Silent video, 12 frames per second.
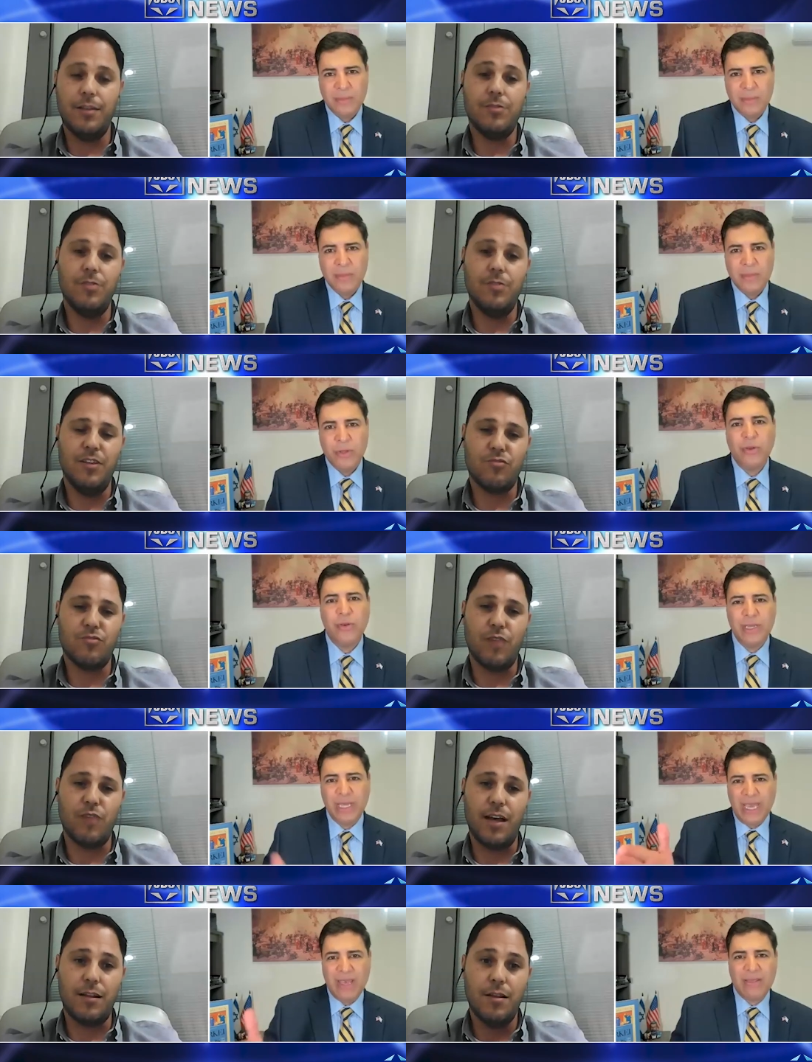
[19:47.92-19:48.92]
Speaker 1: into no,
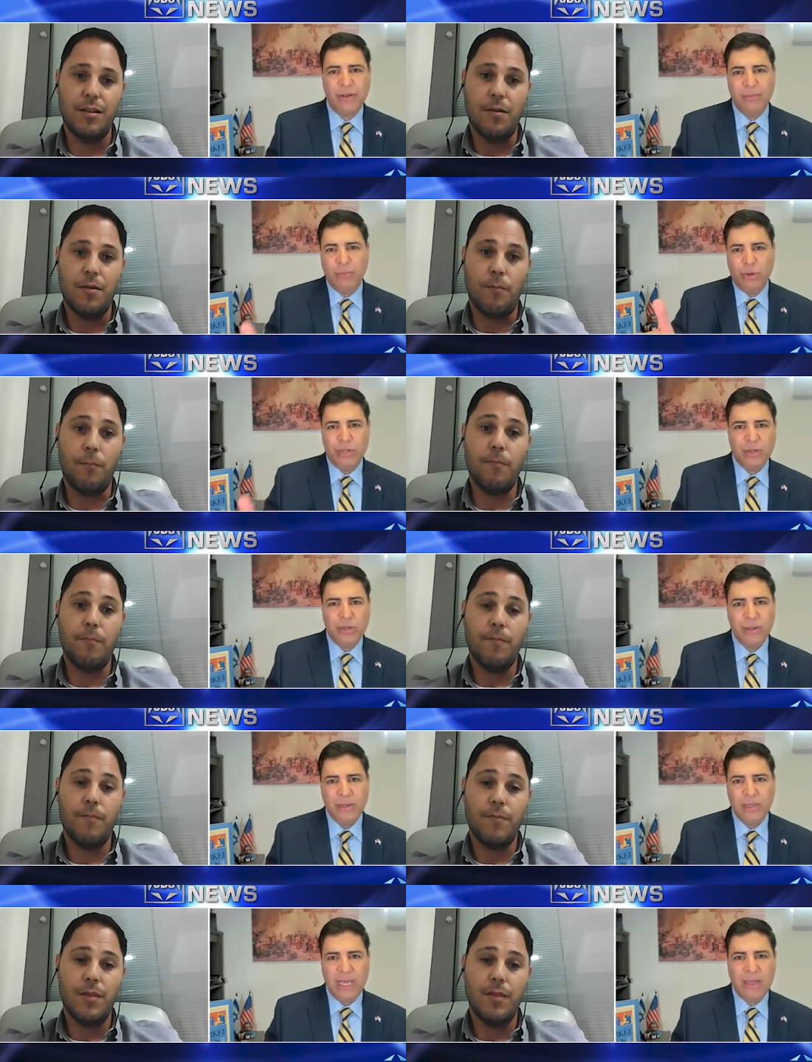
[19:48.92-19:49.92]
Israel. The eastern
Speaker 2: border.
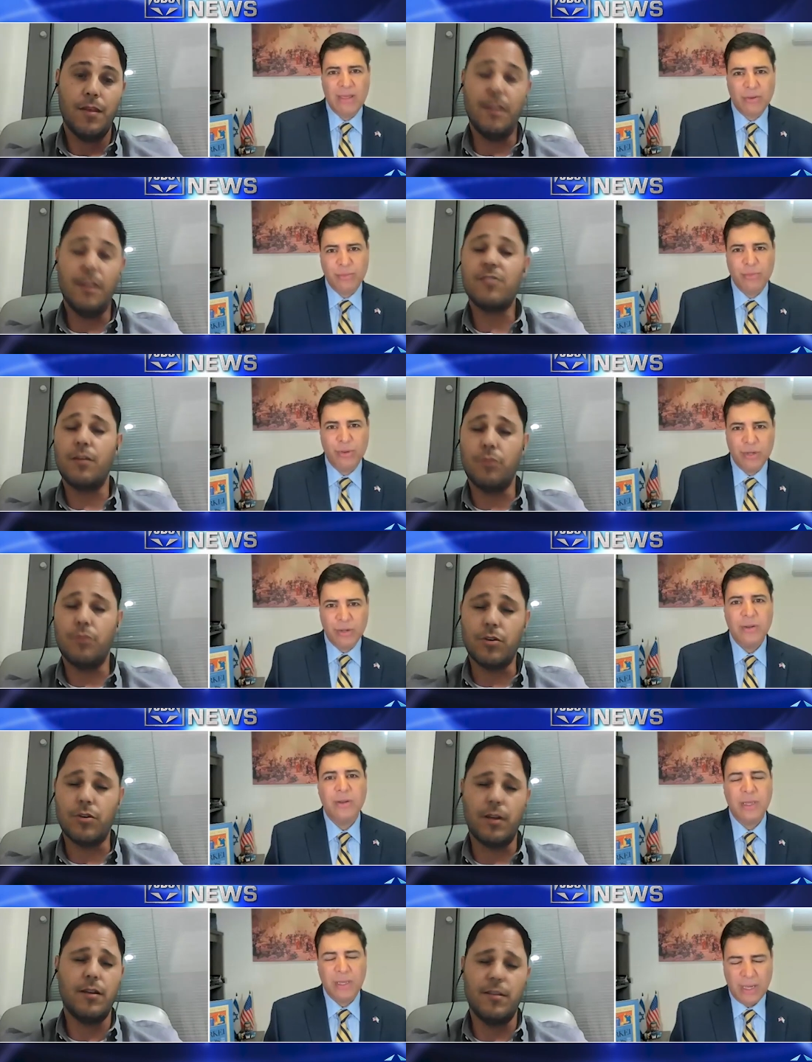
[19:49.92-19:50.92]
The eastern, eastern
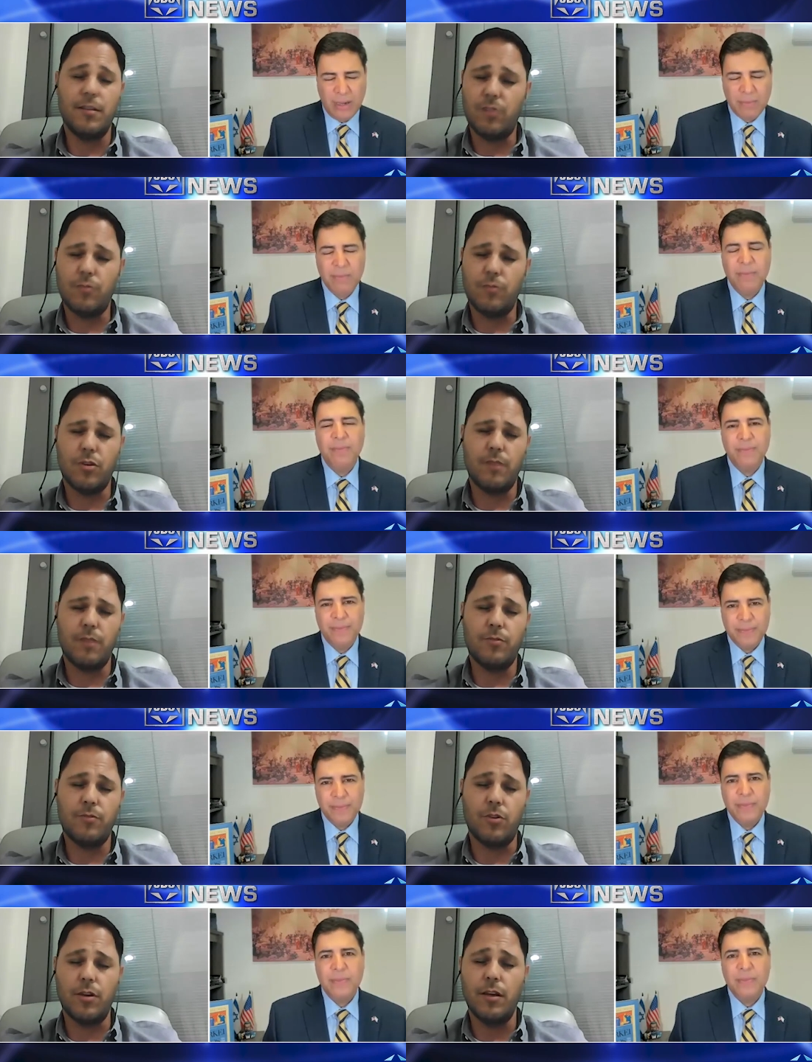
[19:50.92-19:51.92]
Speaker 1: border. border yep. Eastern border,
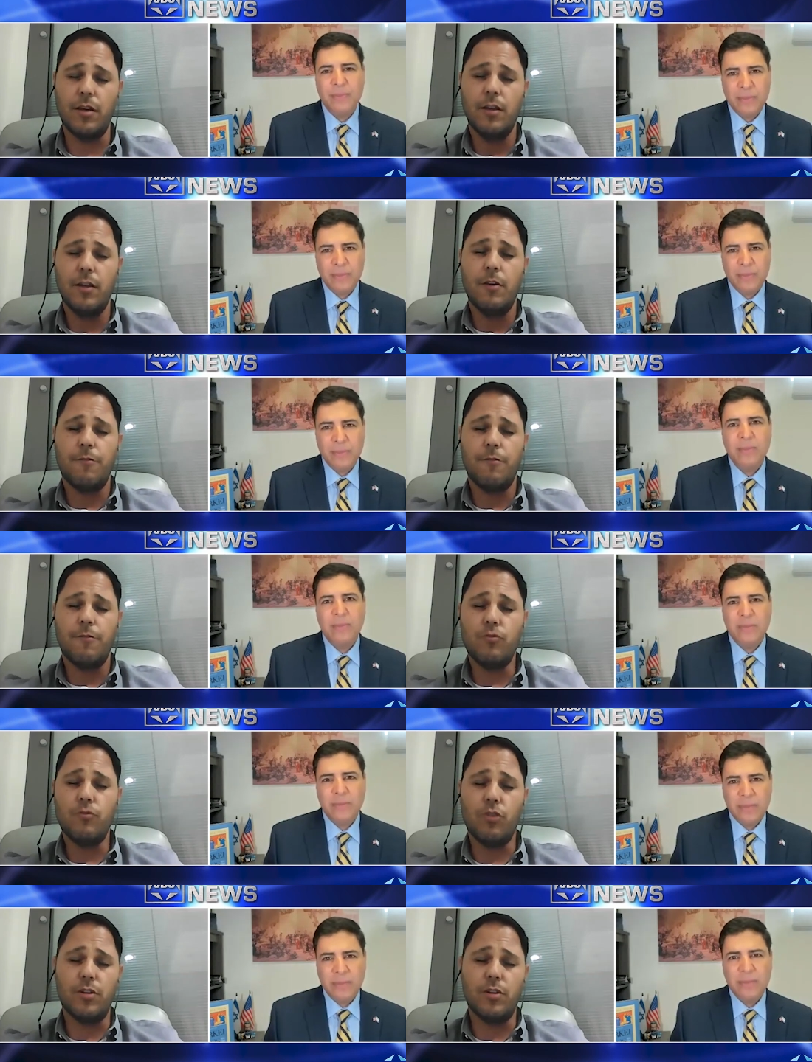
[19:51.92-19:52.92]
sorry.
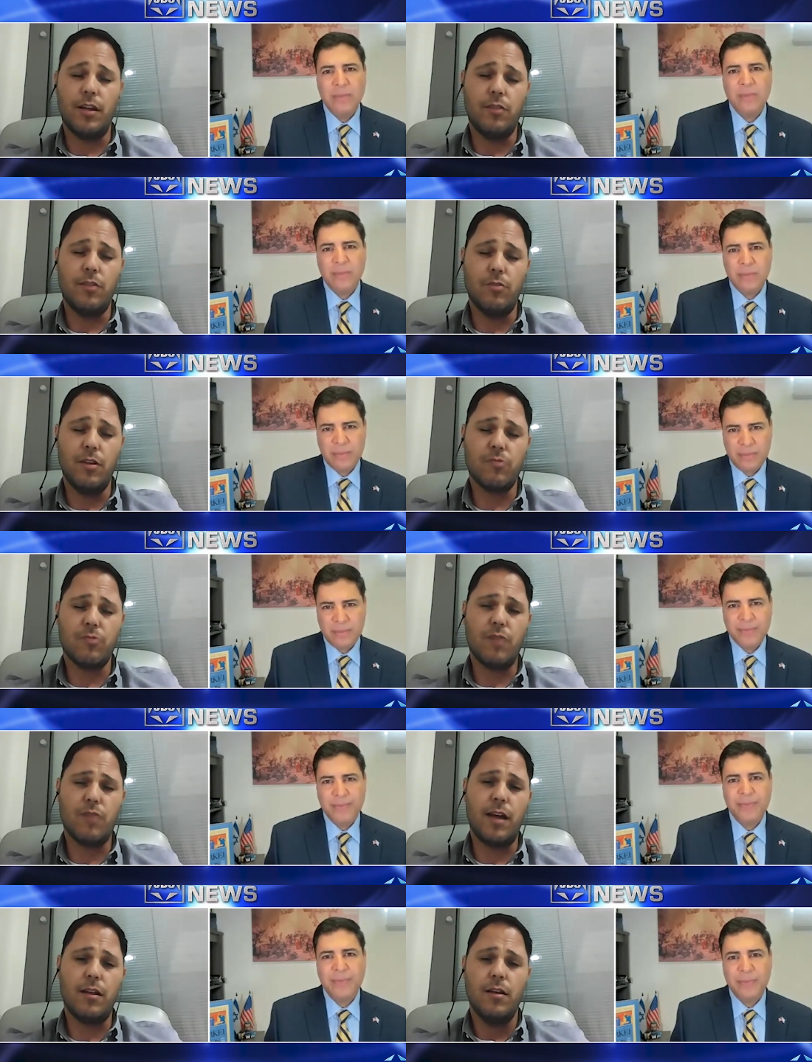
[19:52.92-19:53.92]
From Jordan into
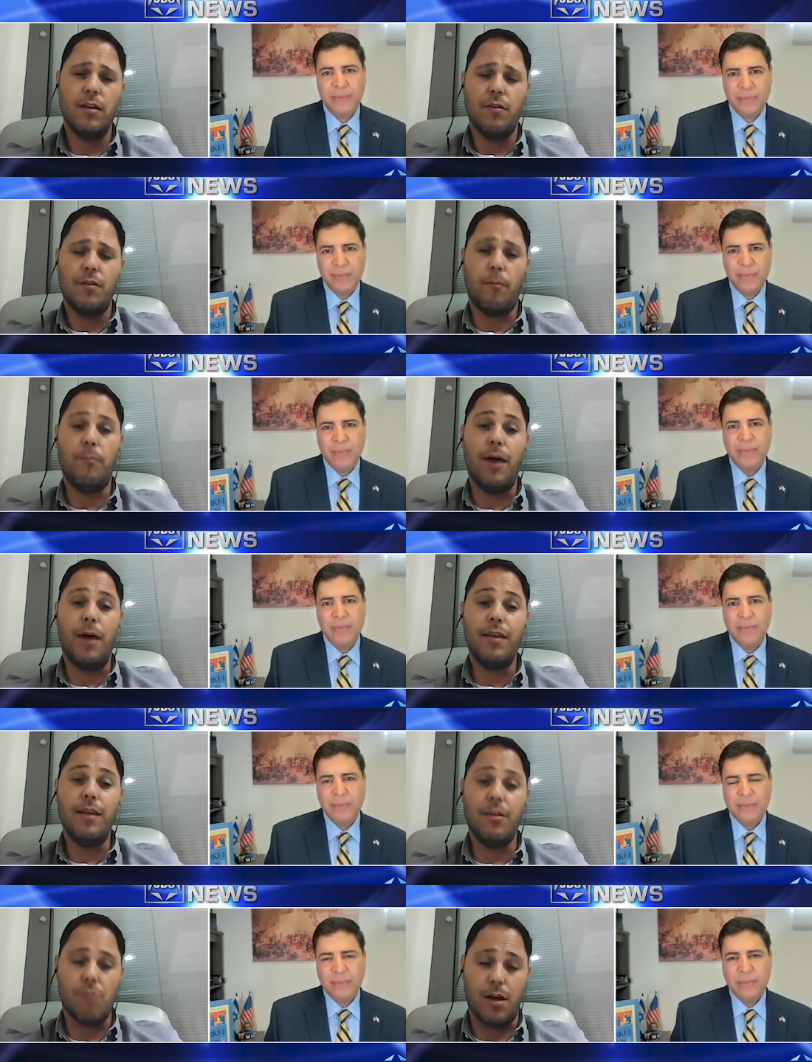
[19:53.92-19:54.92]
Israel
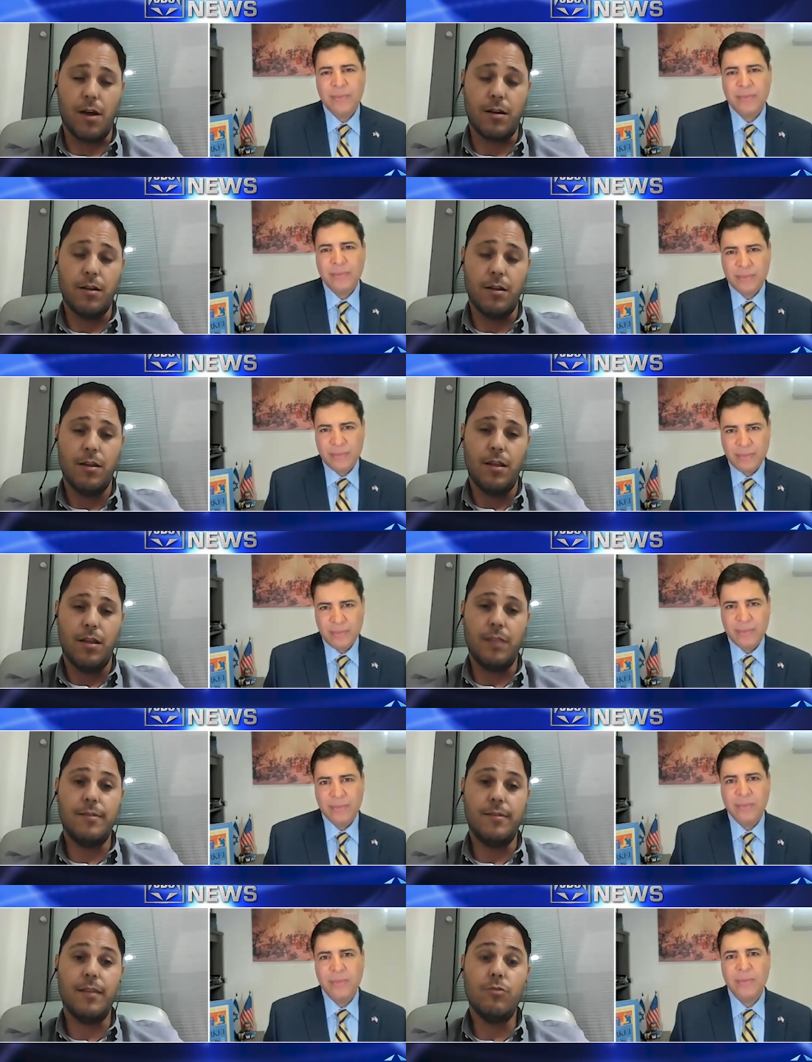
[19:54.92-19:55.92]
by Iran.
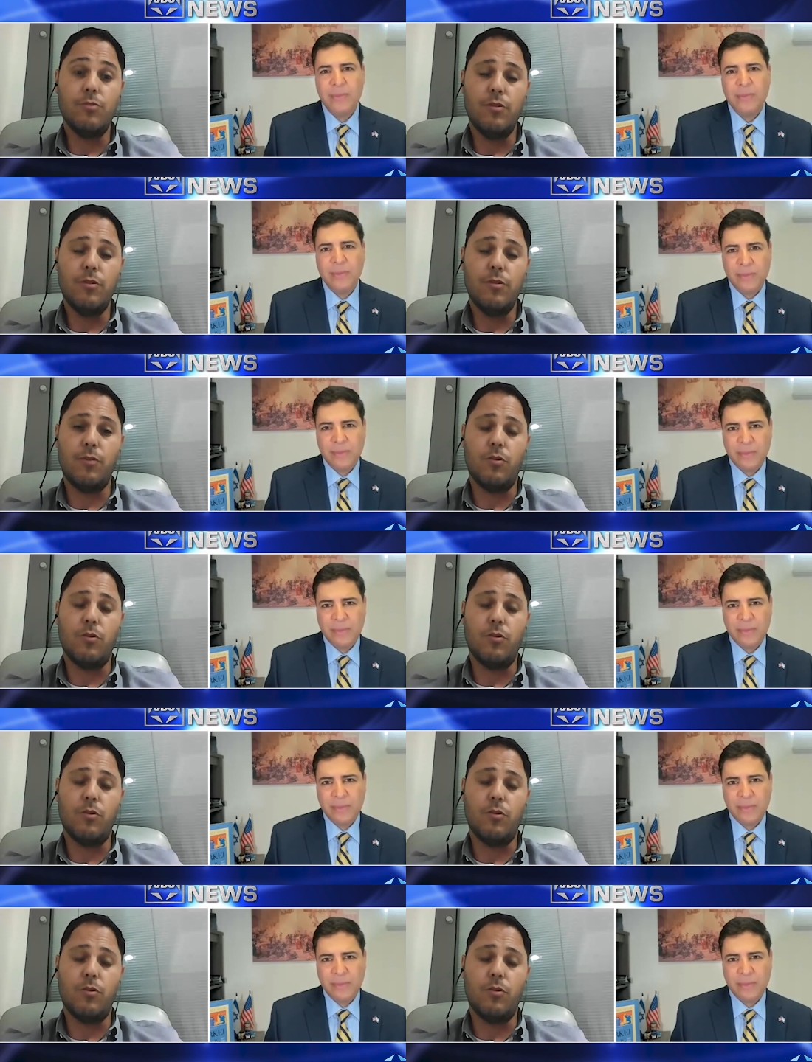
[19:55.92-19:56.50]
And then doing that